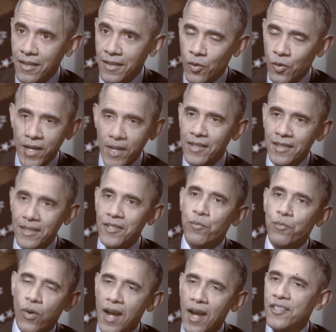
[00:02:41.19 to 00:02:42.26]
create this
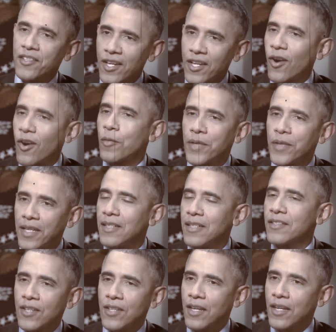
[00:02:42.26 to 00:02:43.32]
proxy army
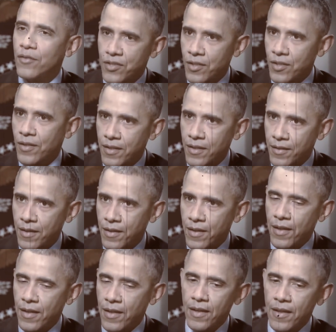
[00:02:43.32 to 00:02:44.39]
inside of Syria.
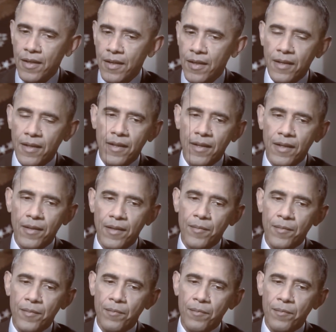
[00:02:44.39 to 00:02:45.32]
Tonight I call